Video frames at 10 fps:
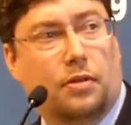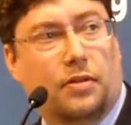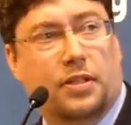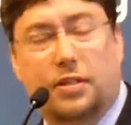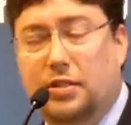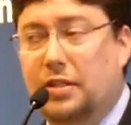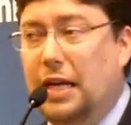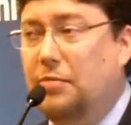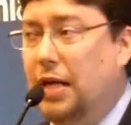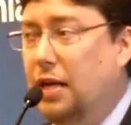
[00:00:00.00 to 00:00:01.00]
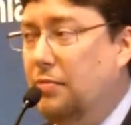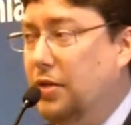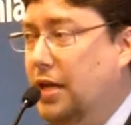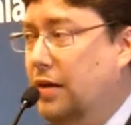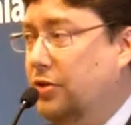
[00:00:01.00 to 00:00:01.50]
This is the same data,
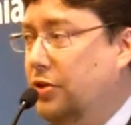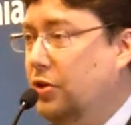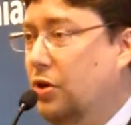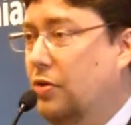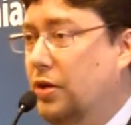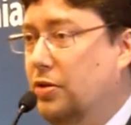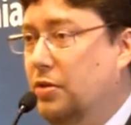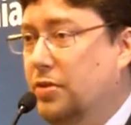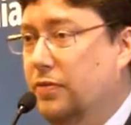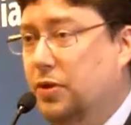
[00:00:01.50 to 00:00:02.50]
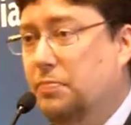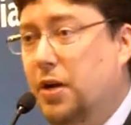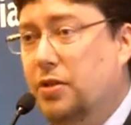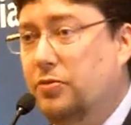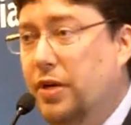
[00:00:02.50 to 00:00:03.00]
but now just shown in terms of
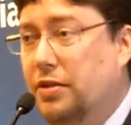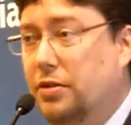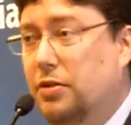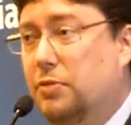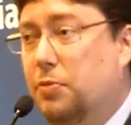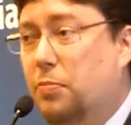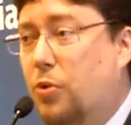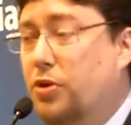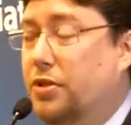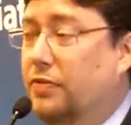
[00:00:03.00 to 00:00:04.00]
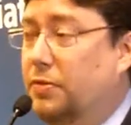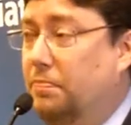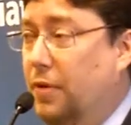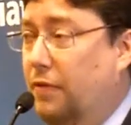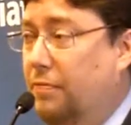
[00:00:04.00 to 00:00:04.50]
response rates. This is proportion
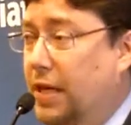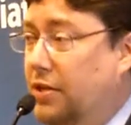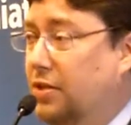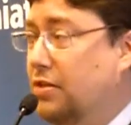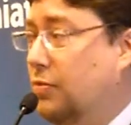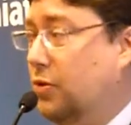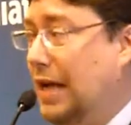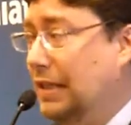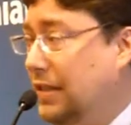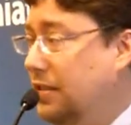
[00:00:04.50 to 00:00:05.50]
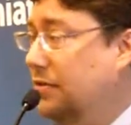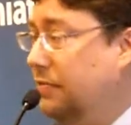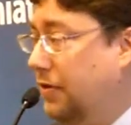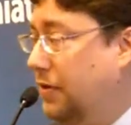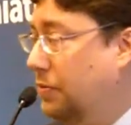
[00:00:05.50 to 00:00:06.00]
of patients that were at least
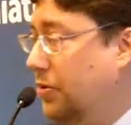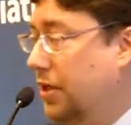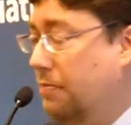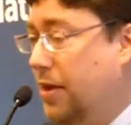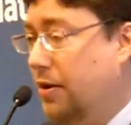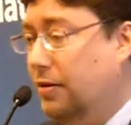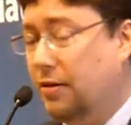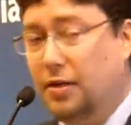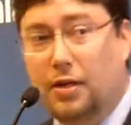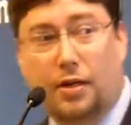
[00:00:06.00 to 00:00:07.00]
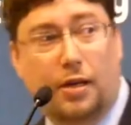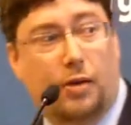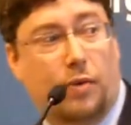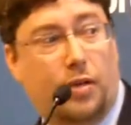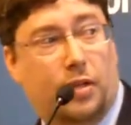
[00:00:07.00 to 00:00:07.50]
50% better,
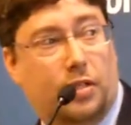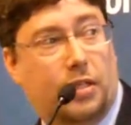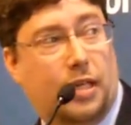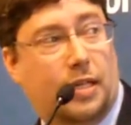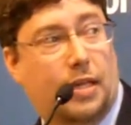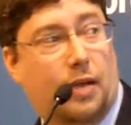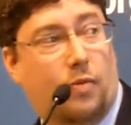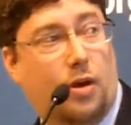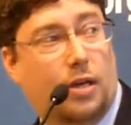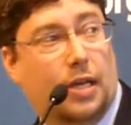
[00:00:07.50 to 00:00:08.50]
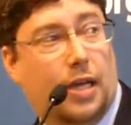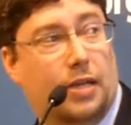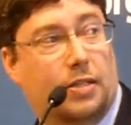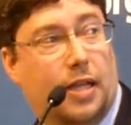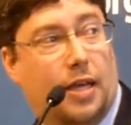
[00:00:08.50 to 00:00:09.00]
and what you can see at day one, again,
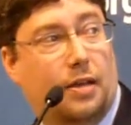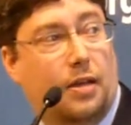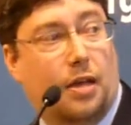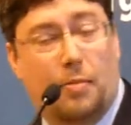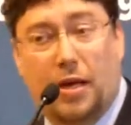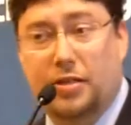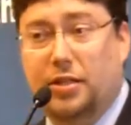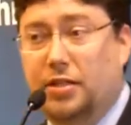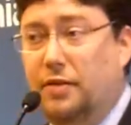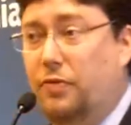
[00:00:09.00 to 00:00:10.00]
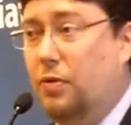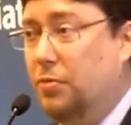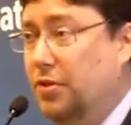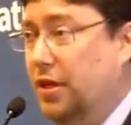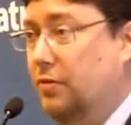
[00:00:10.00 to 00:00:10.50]
is that about a
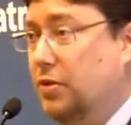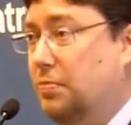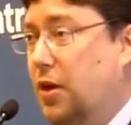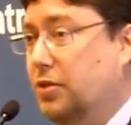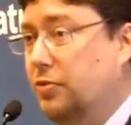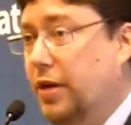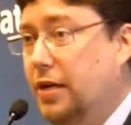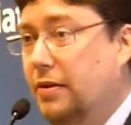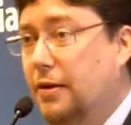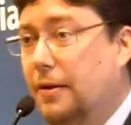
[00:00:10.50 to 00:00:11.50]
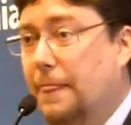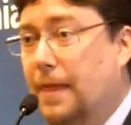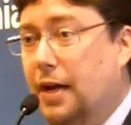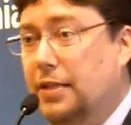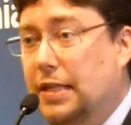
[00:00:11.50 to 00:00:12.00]
64% response rate
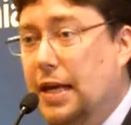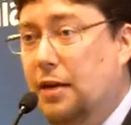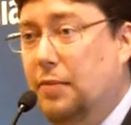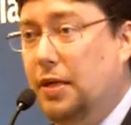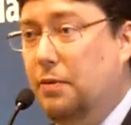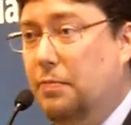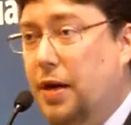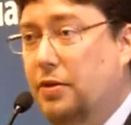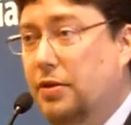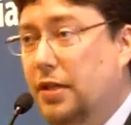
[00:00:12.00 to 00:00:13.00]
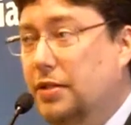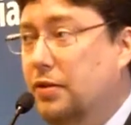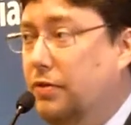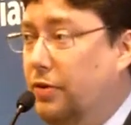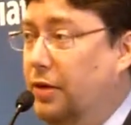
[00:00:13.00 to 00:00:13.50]
to ketamine compared to less
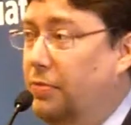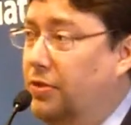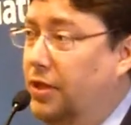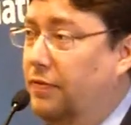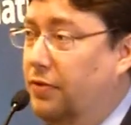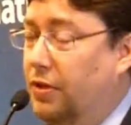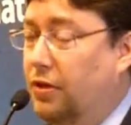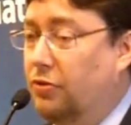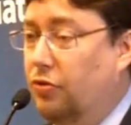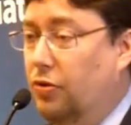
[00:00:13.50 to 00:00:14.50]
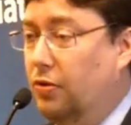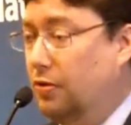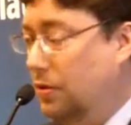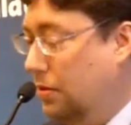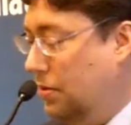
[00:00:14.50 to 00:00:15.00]
than 30% for the control.